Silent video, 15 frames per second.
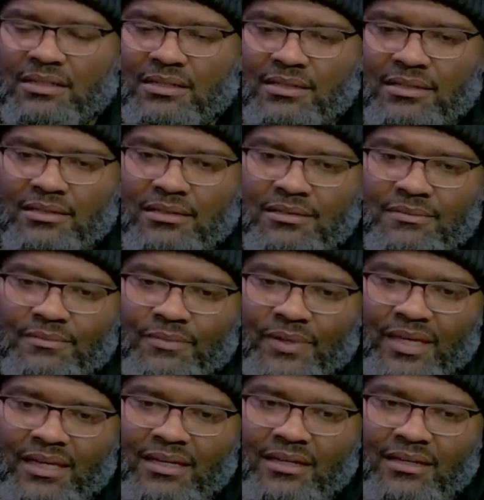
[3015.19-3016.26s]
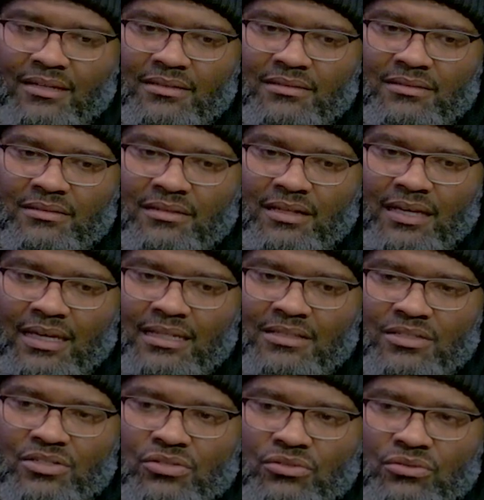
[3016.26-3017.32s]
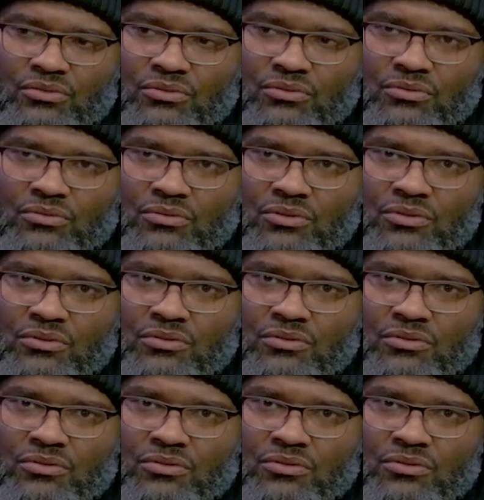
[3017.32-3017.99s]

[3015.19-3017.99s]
um, and and to